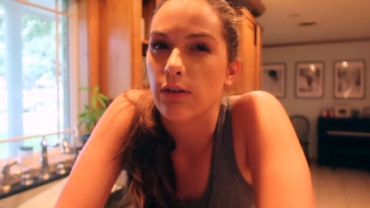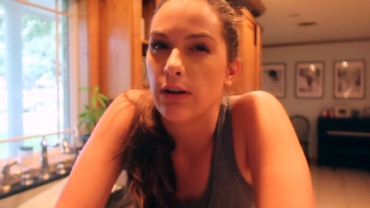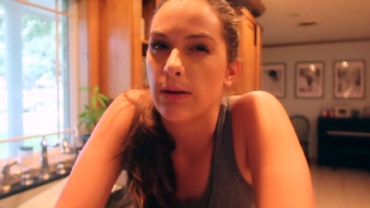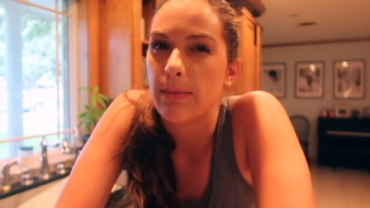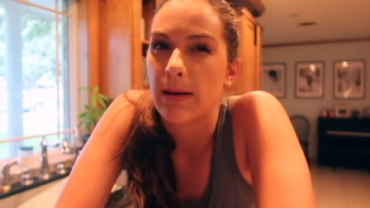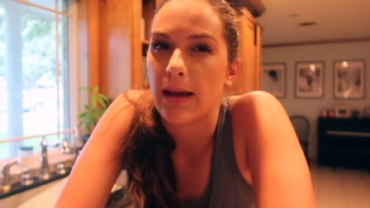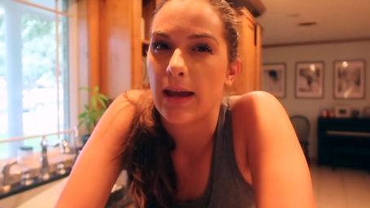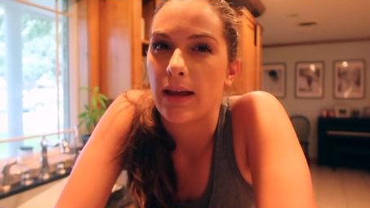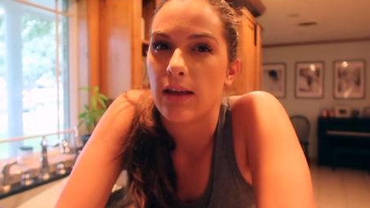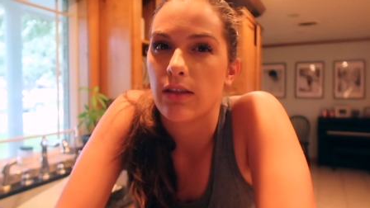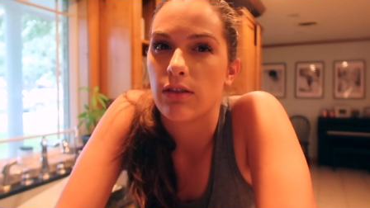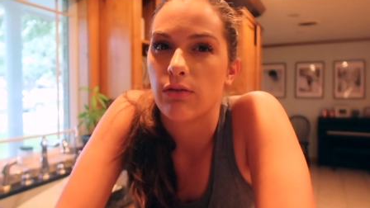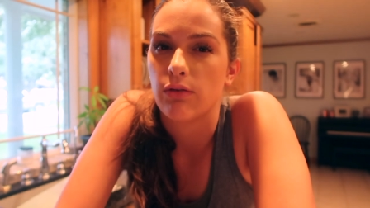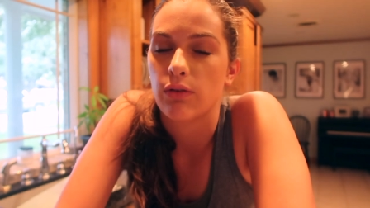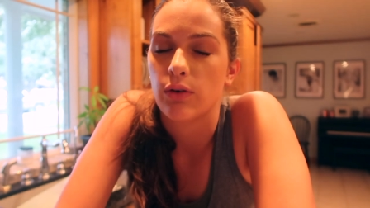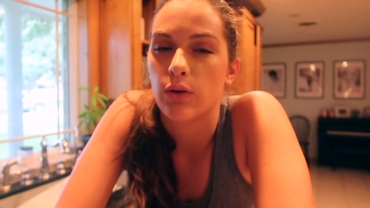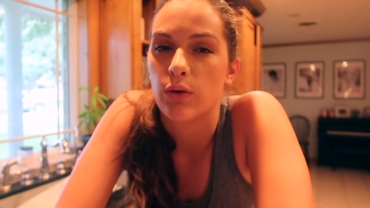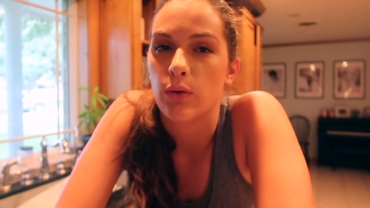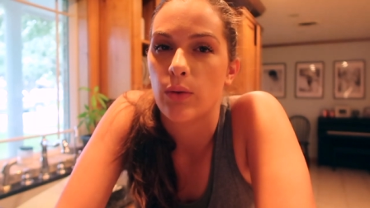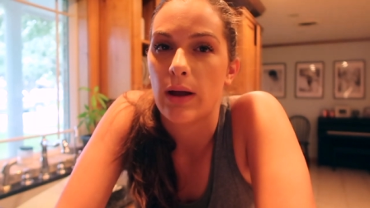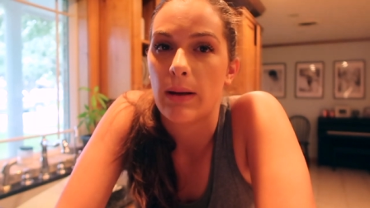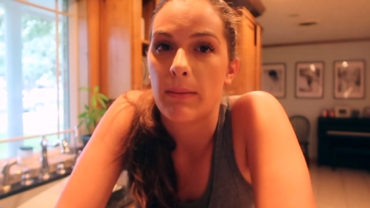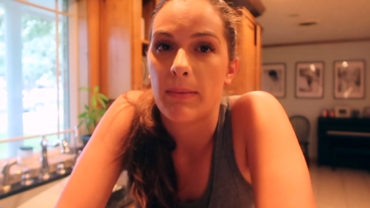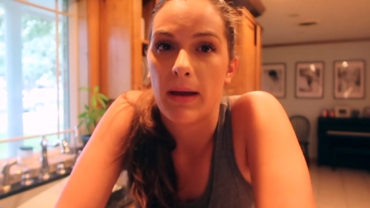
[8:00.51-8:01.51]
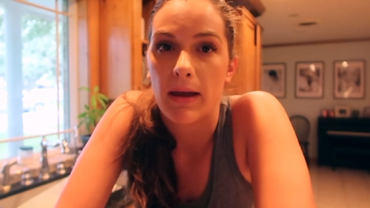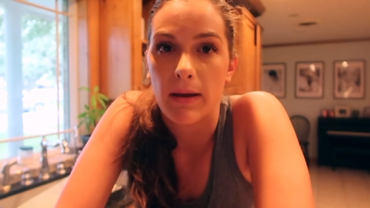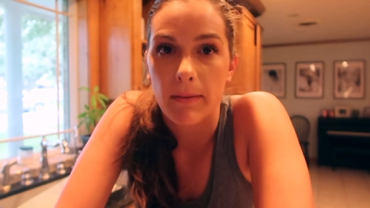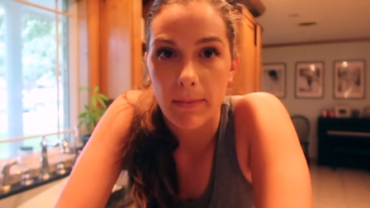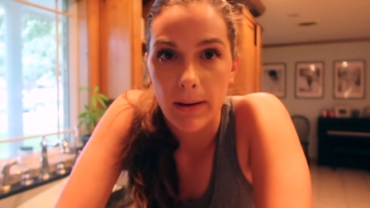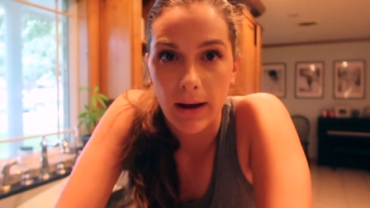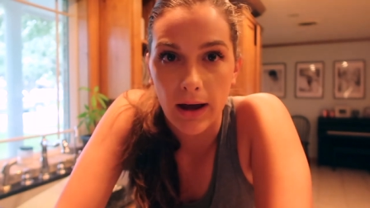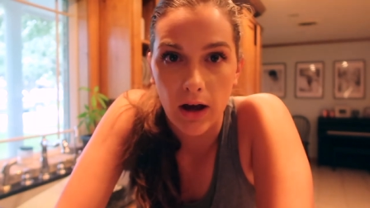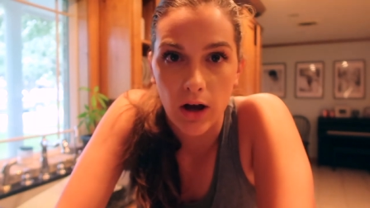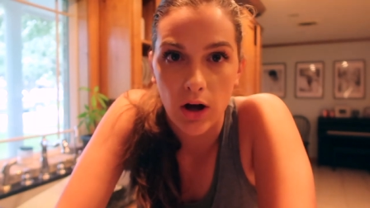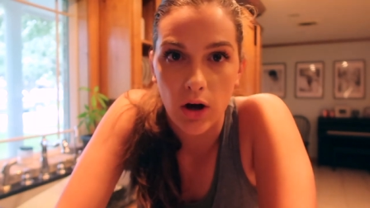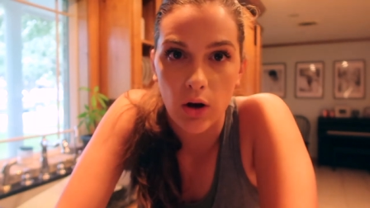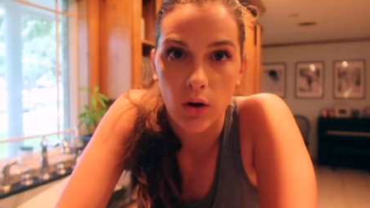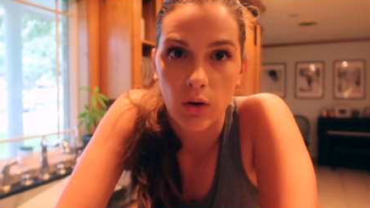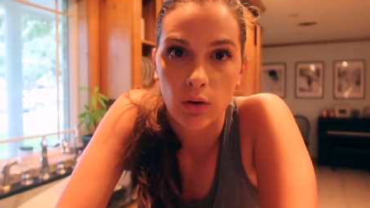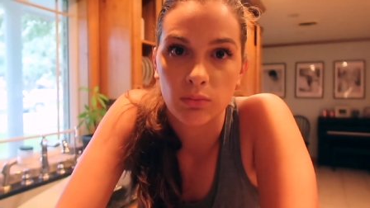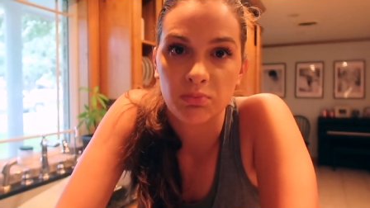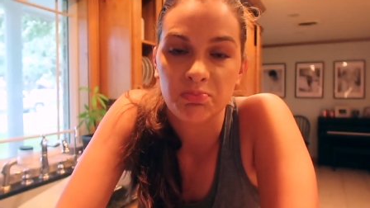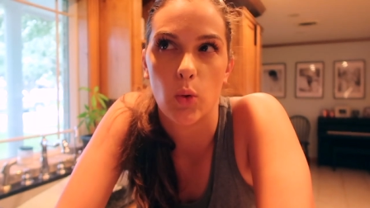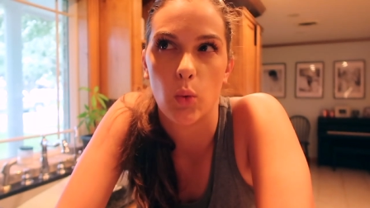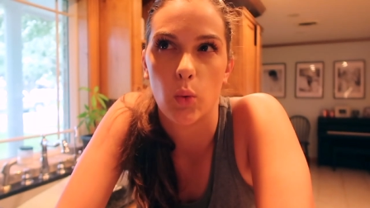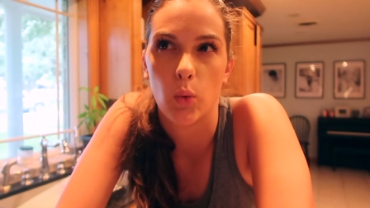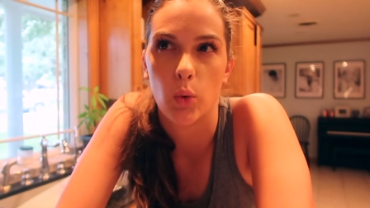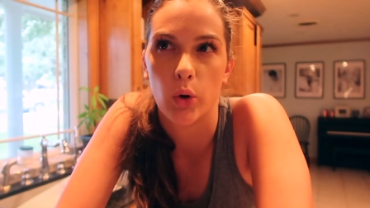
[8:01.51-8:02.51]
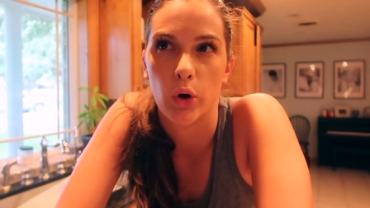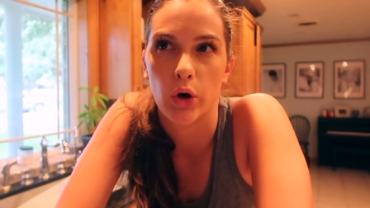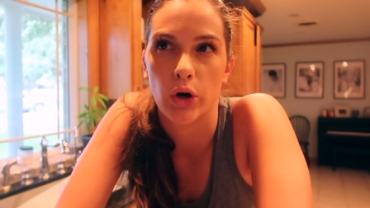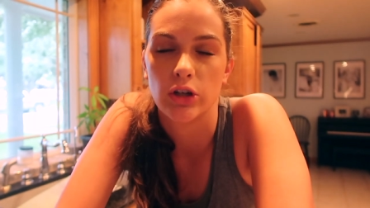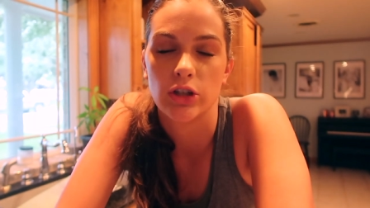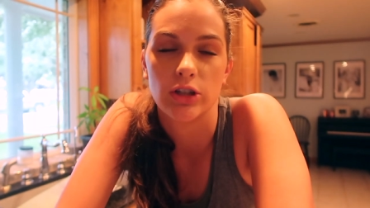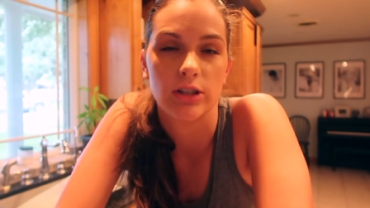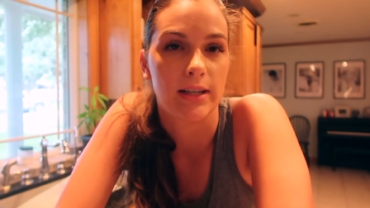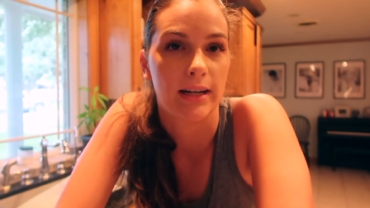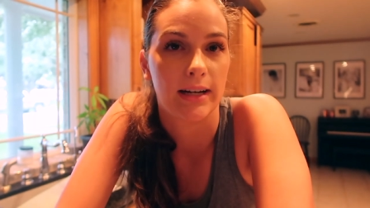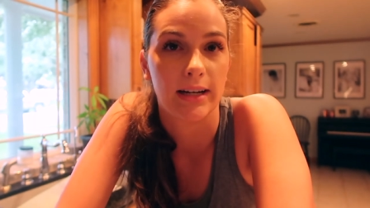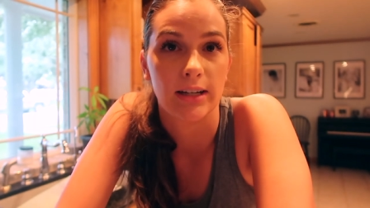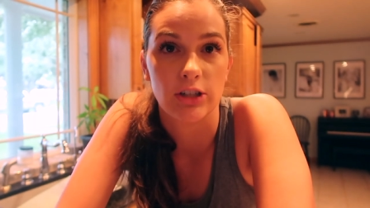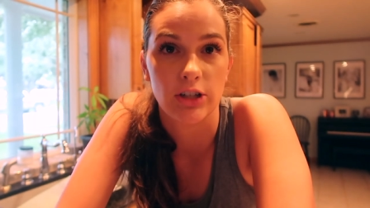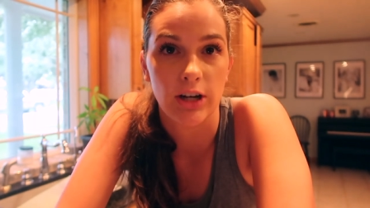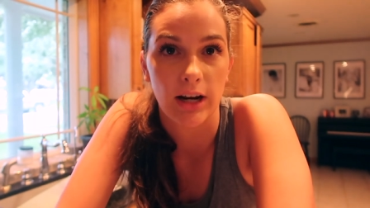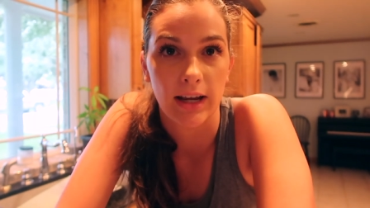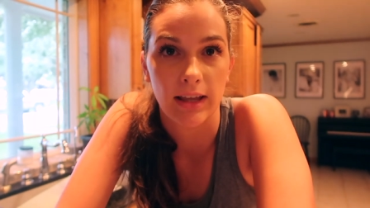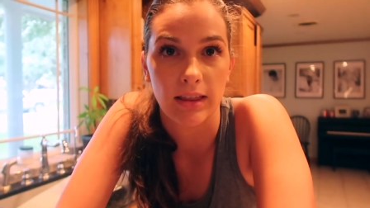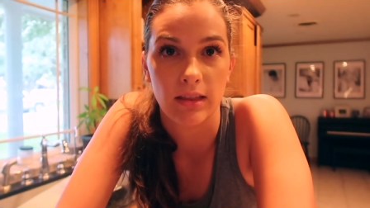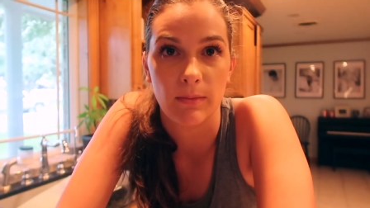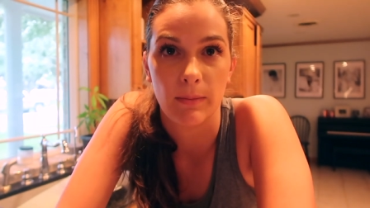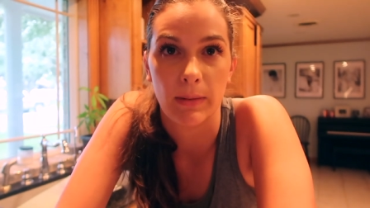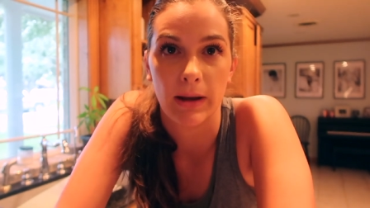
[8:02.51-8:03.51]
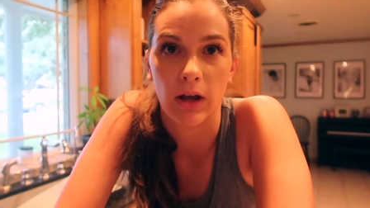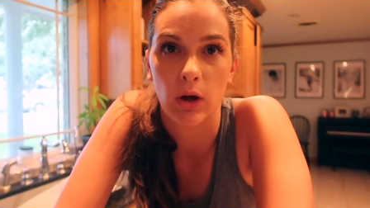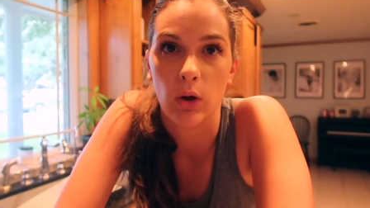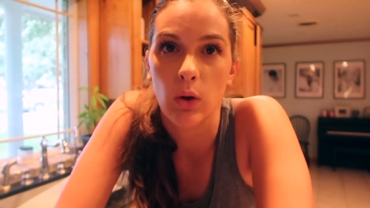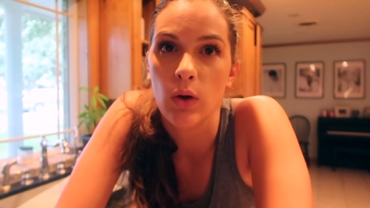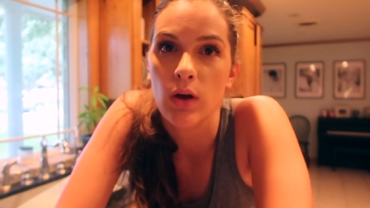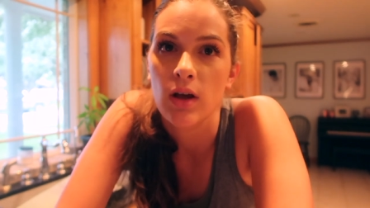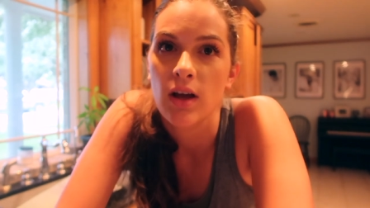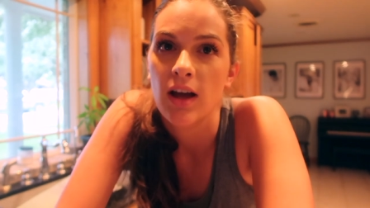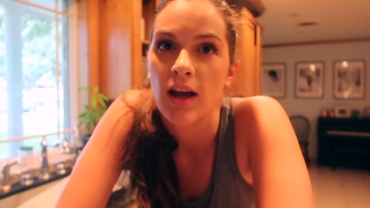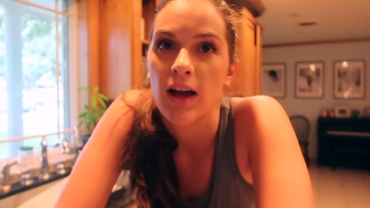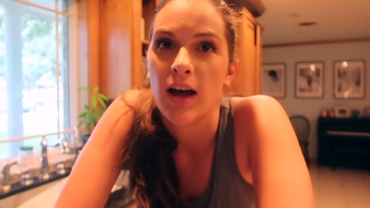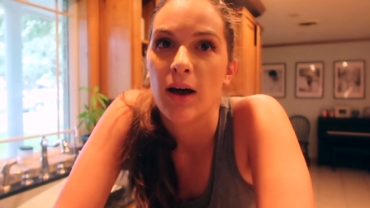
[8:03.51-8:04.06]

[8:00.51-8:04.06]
rebate through a PayPal or just like a check in the mail.